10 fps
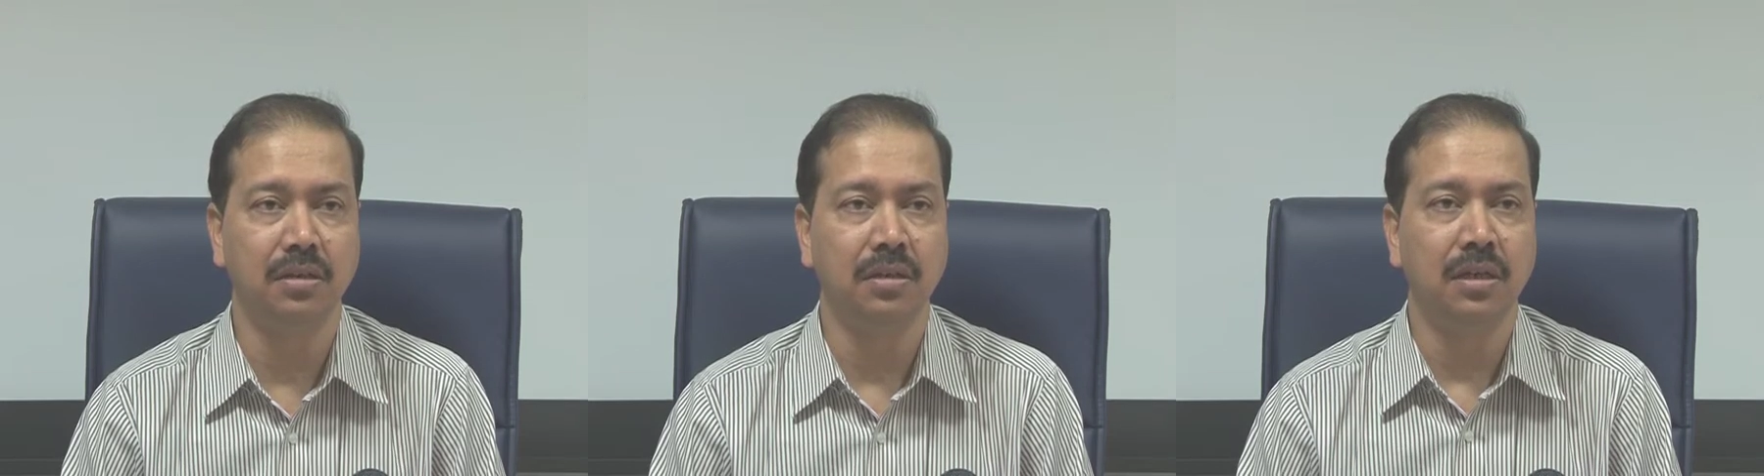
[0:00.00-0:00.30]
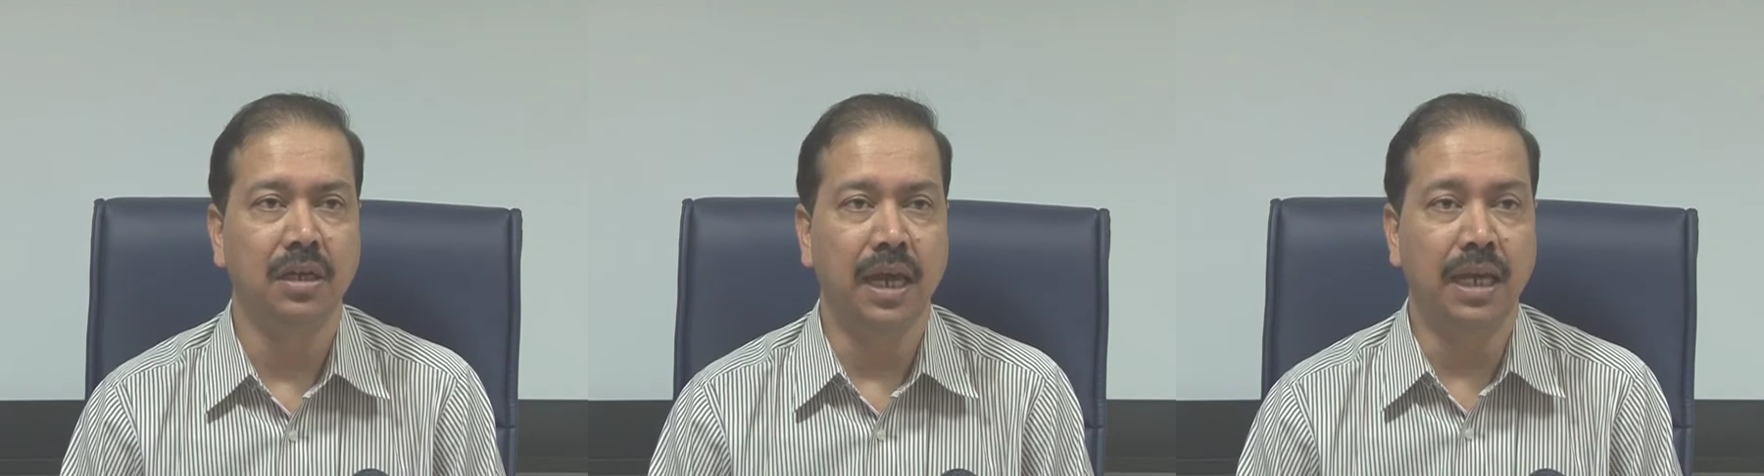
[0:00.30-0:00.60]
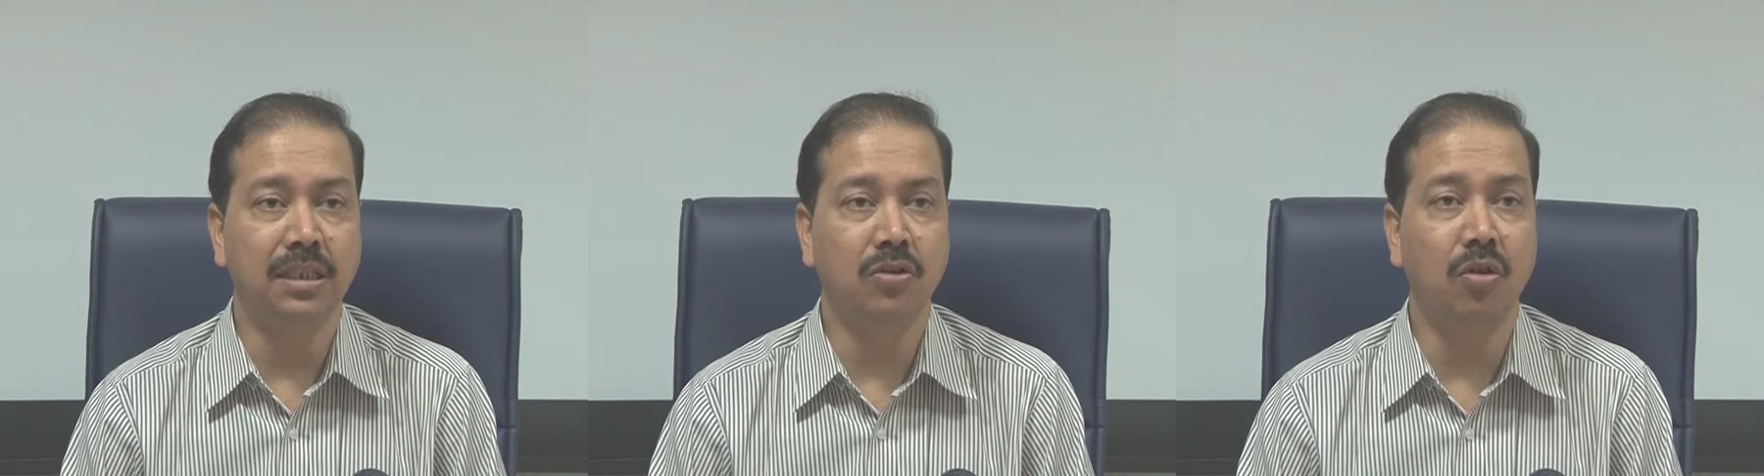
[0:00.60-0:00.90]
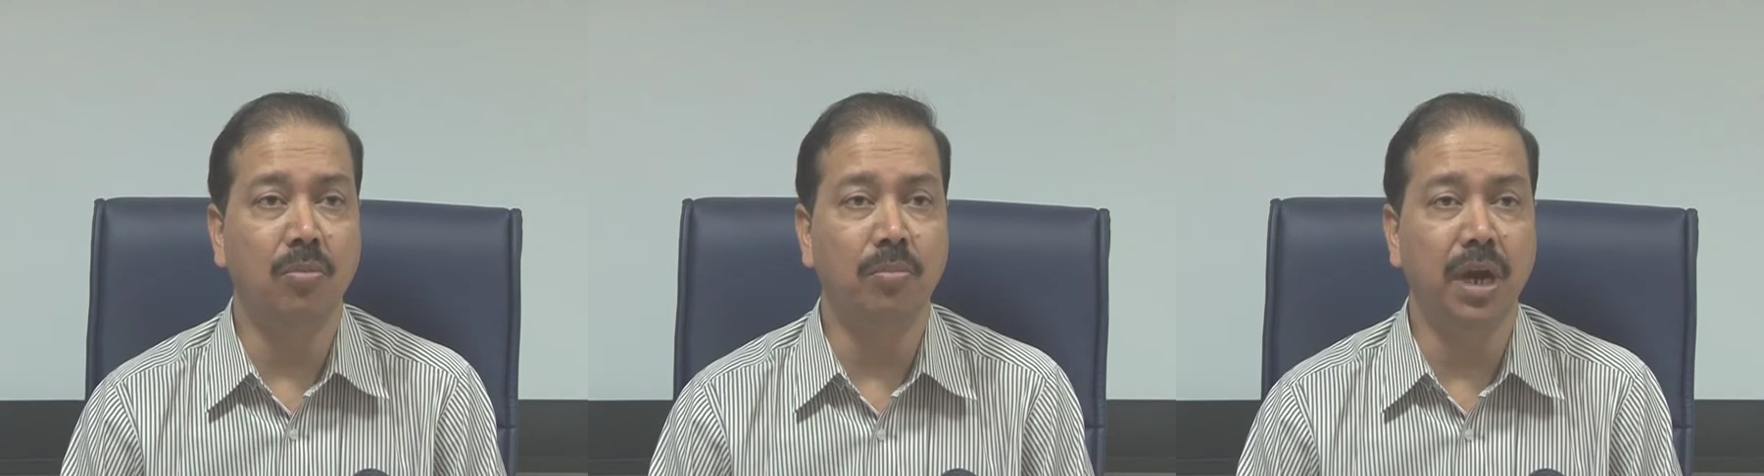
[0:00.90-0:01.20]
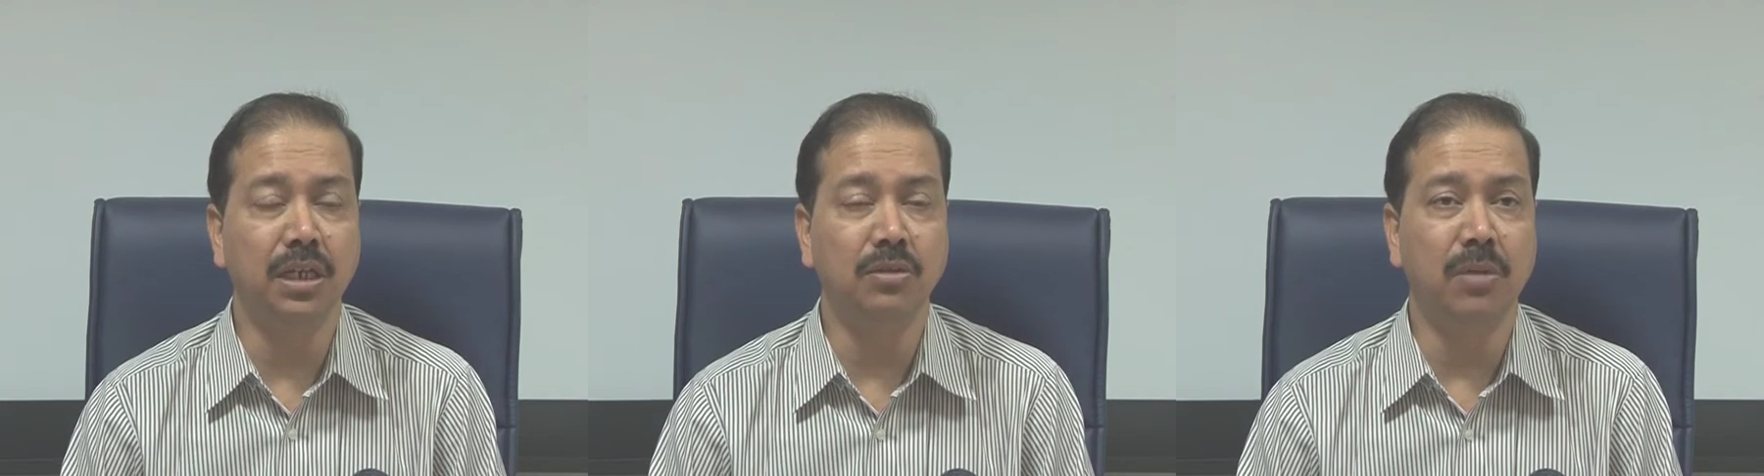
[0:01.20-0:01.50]
And the combined
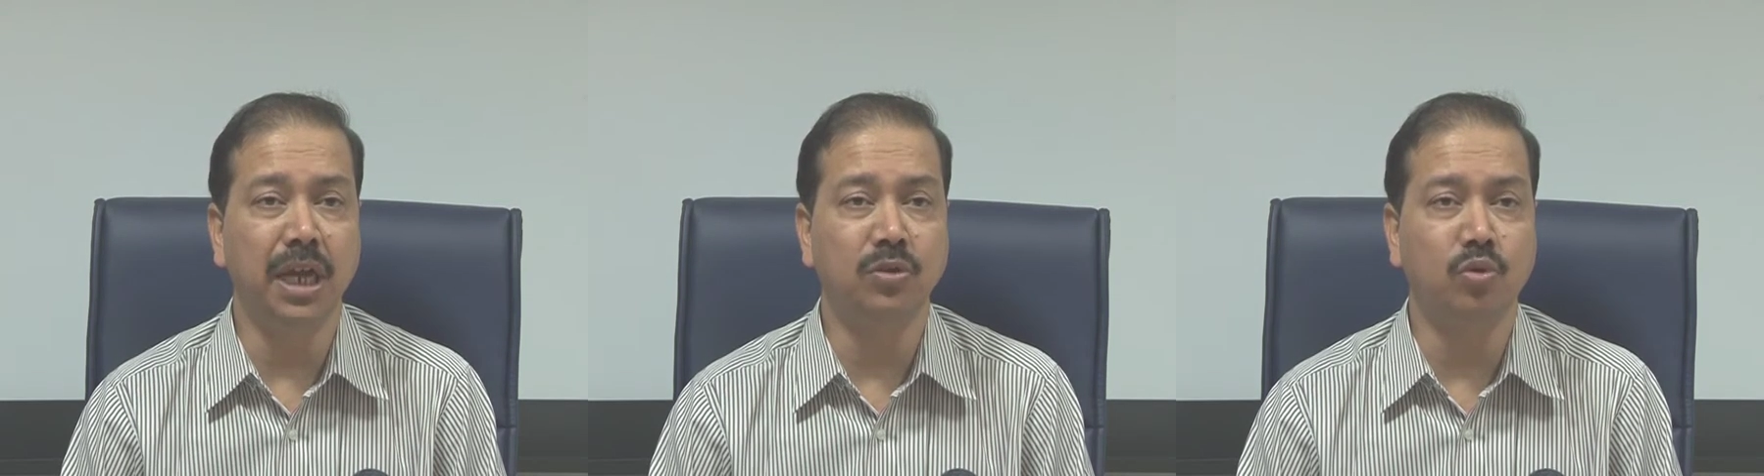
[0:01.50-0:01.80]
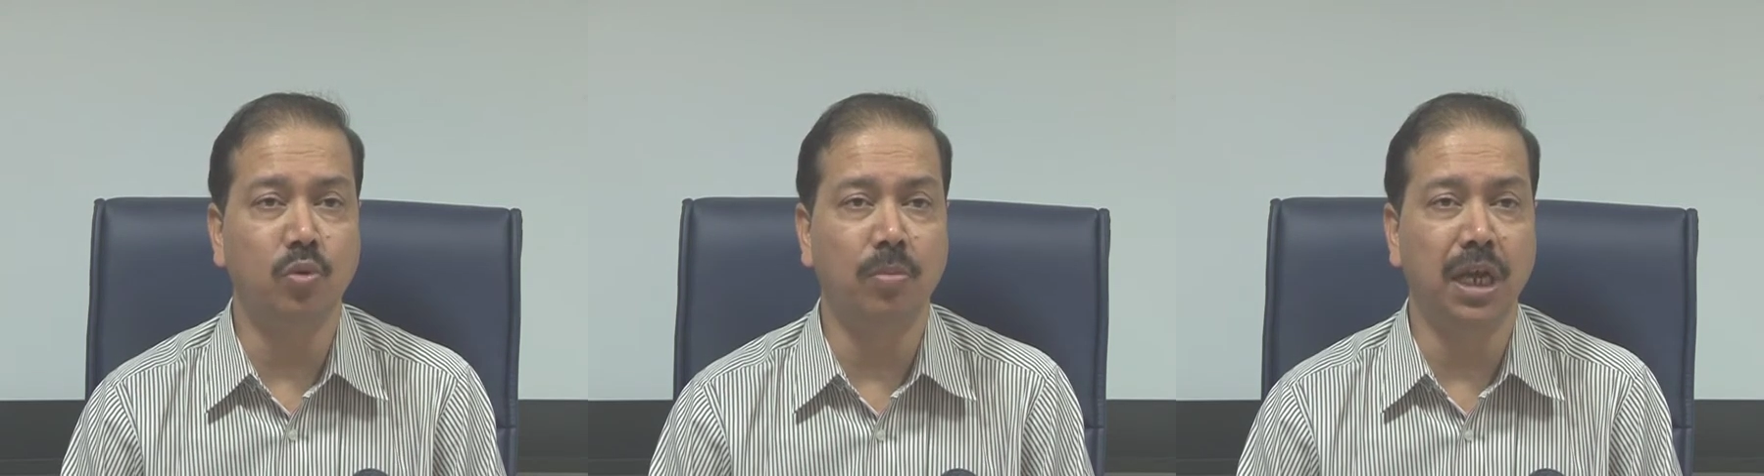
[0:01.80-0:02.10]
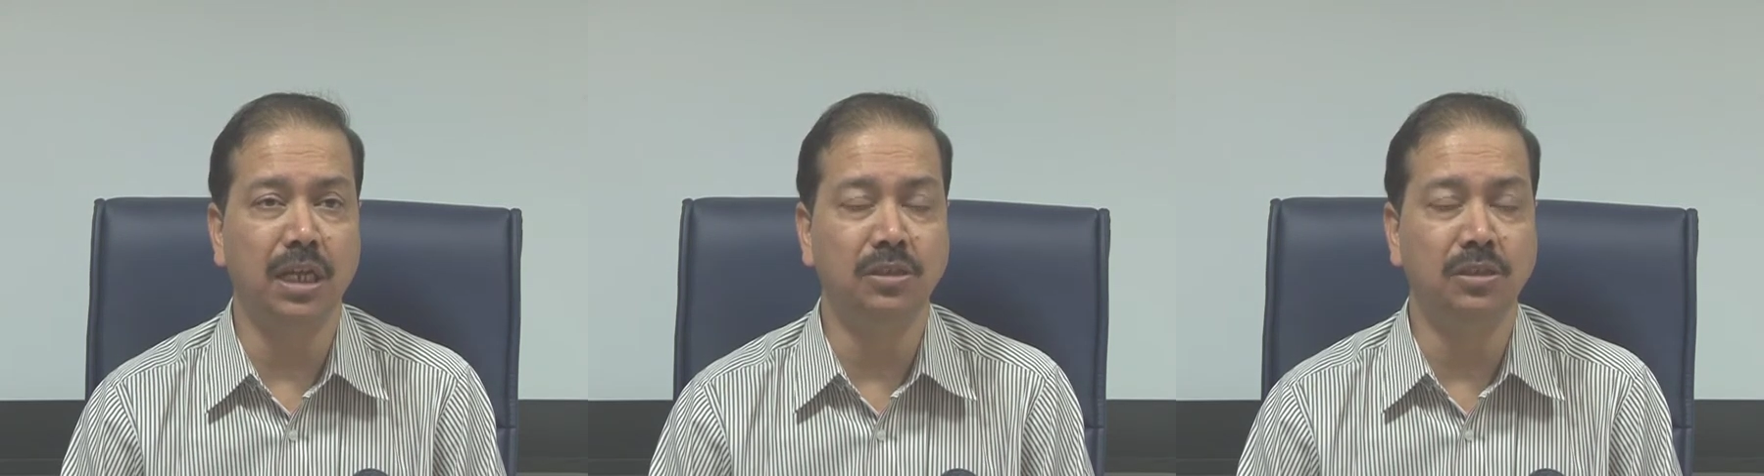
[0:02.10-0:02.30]
microbial